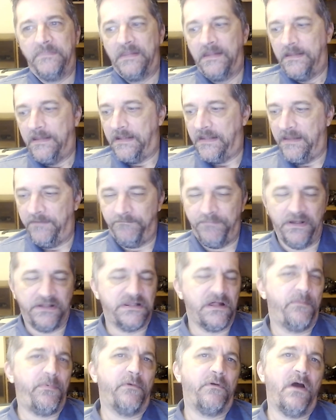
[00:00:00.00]
and he picks
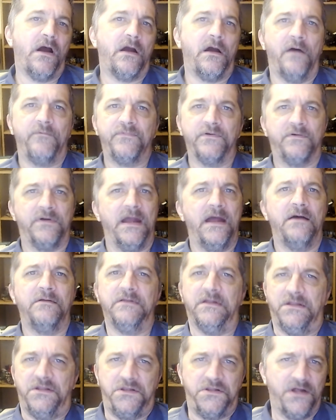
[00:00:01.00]
up a rock off the ground
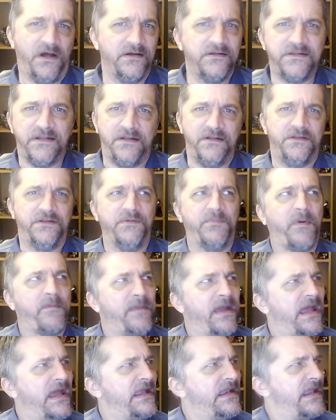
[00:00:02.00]
and chunks it at
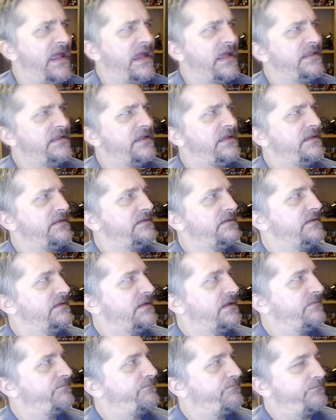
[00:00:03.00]
Superman, and then
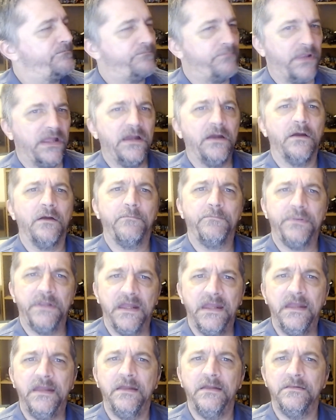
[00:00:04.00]
the player
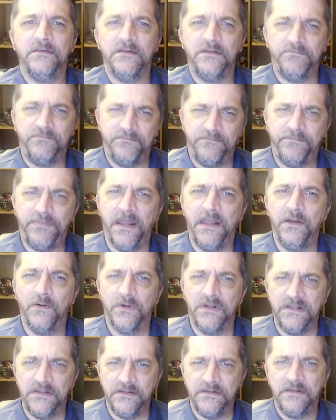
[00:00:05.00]
playing the
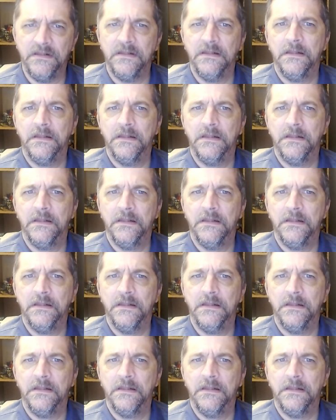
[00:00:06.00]
Penguin